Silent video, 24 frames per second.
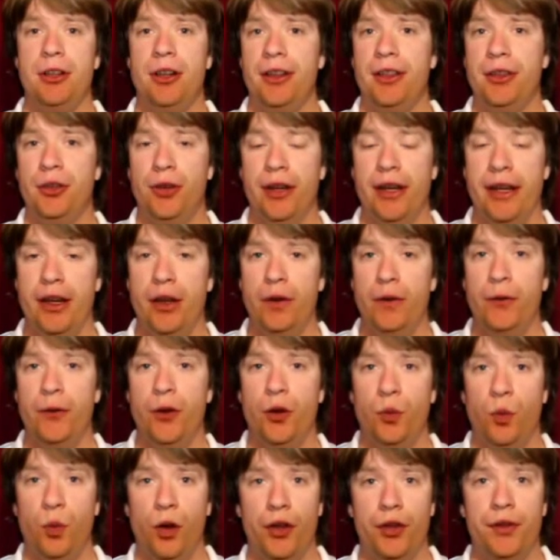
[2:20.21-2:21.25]
I thought
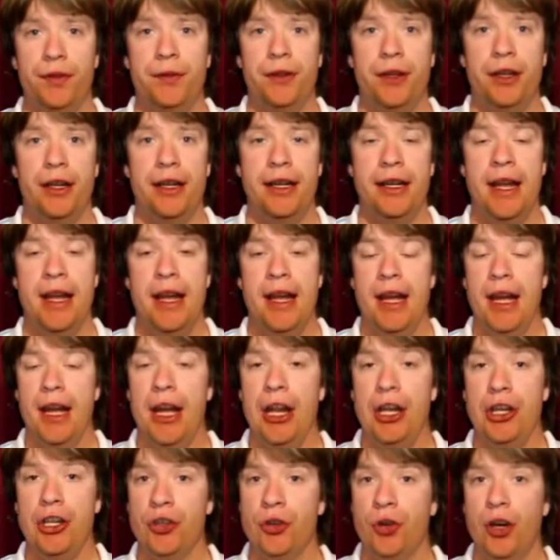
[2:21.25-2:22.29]
Hellfjord was very
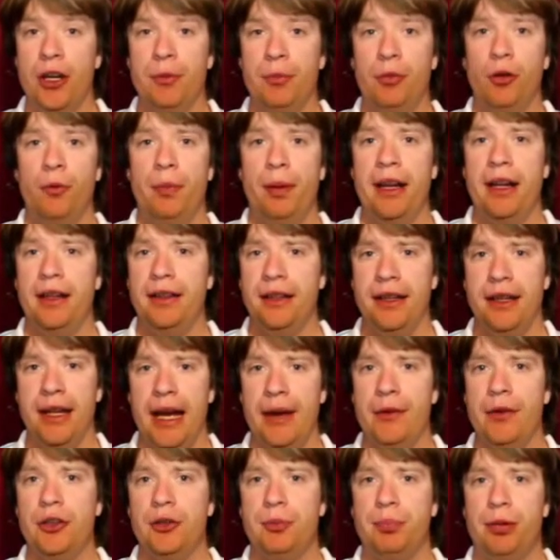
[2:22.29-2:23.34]
enjoyable, but it did
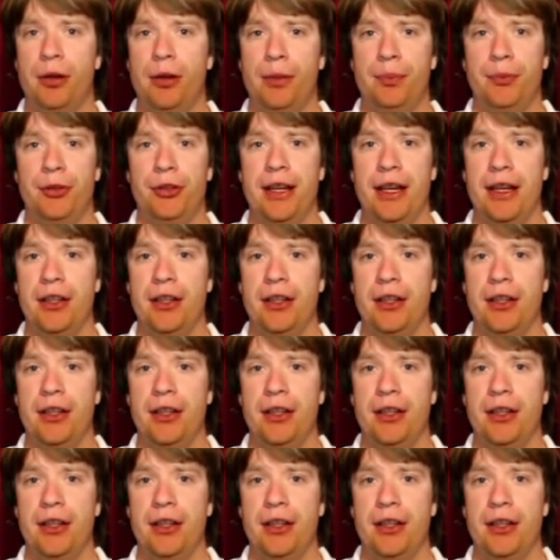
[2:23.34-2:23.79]
have its problems.